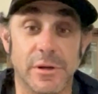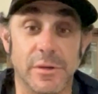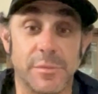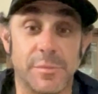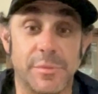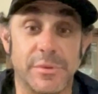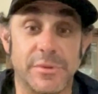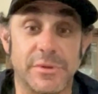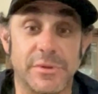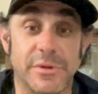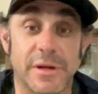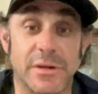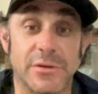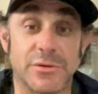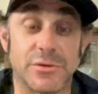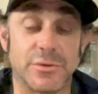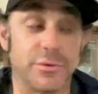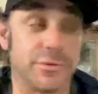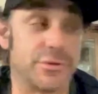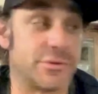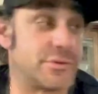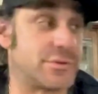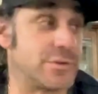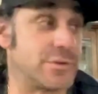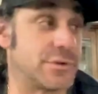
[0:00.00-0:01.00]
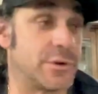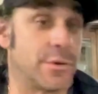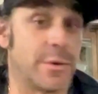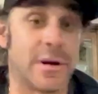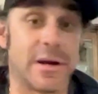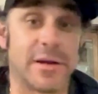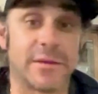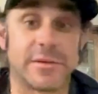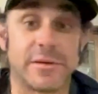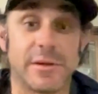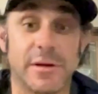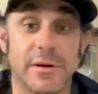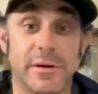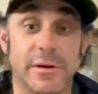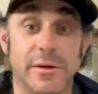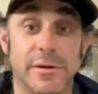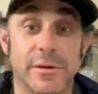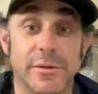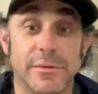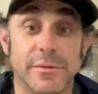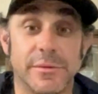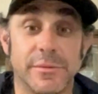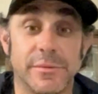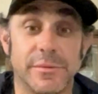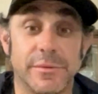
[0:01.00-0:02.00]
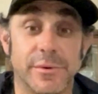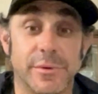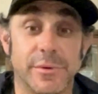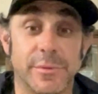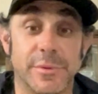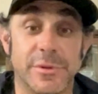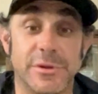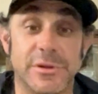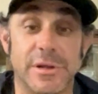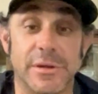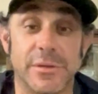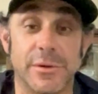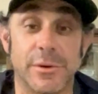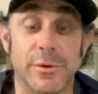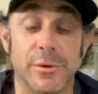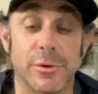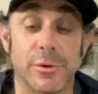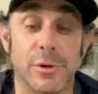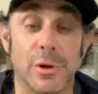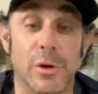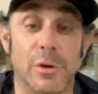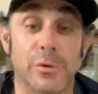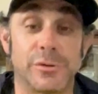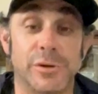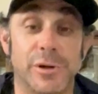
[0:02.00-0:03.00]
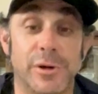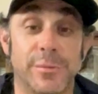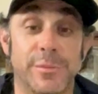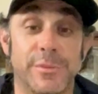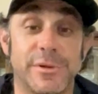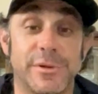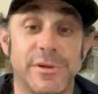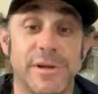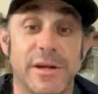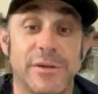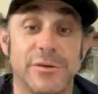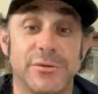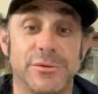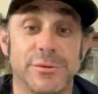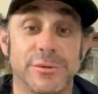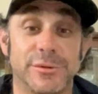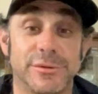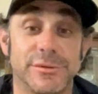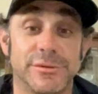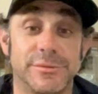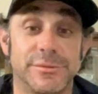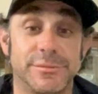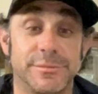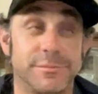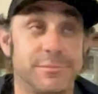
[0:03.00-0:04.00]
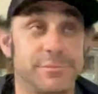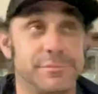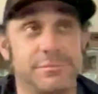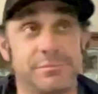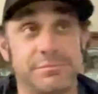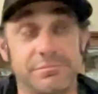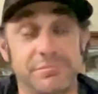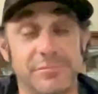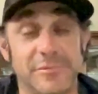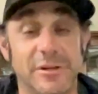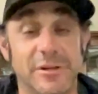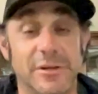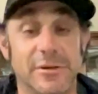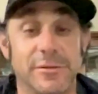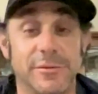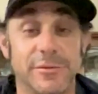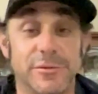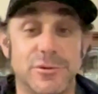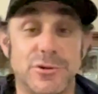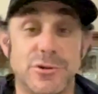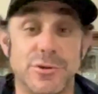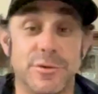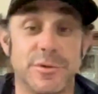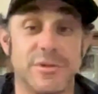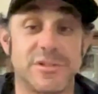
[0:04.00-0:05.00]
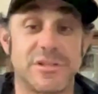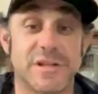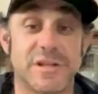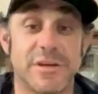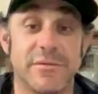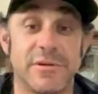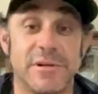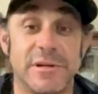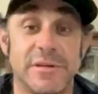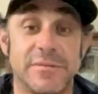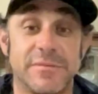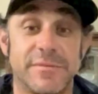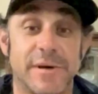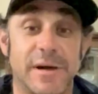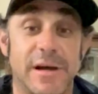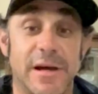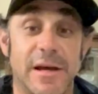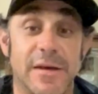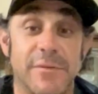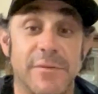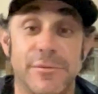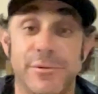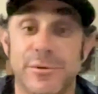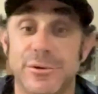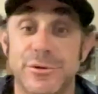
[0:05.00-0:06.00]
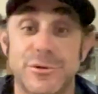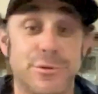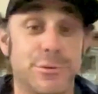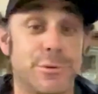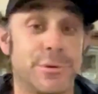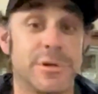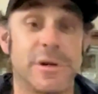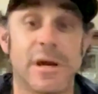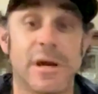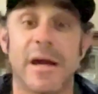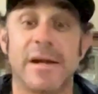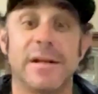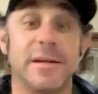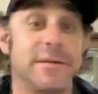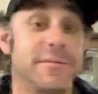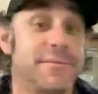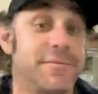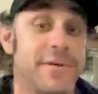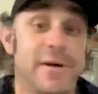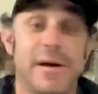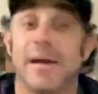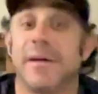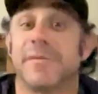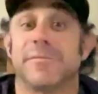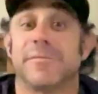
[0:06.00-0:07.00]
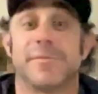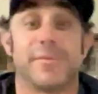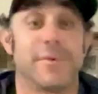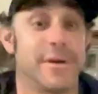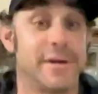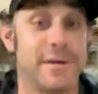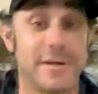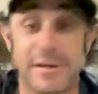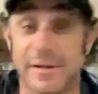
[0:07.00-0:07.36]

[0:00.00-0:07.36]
potential is to go out there and their long-term potential is, to shoot a 75 or to shoot a 95, right?